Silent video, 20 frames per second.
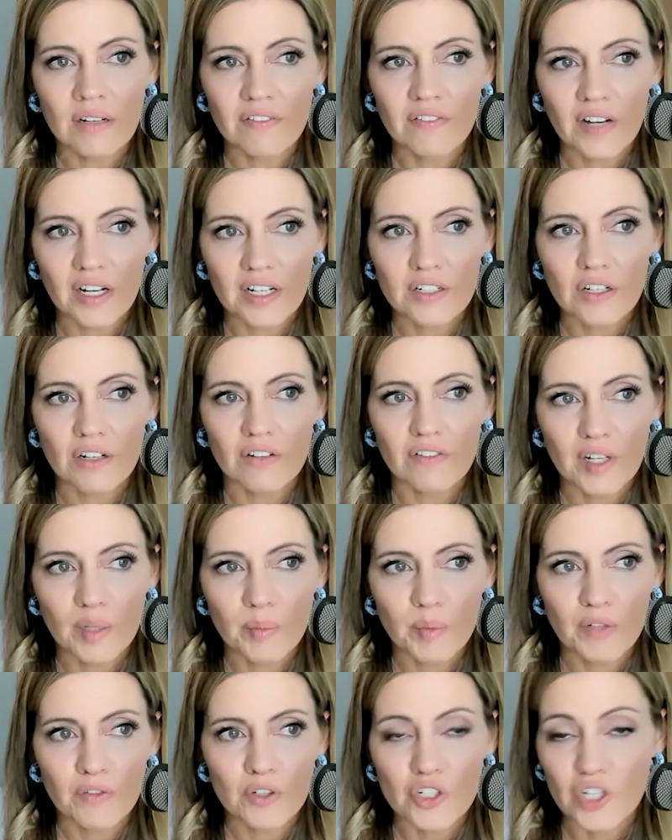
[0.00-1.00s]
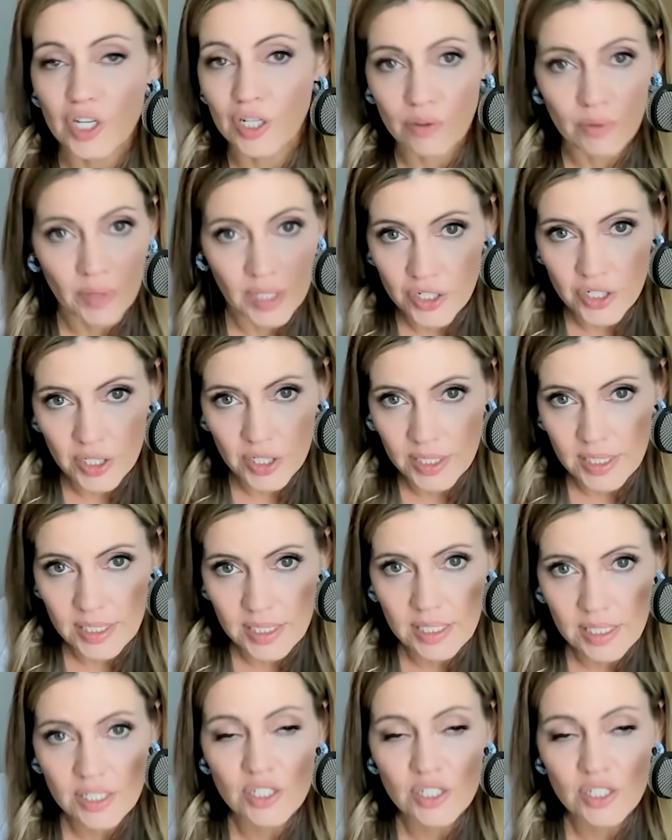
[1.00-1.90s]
affect our family for generations.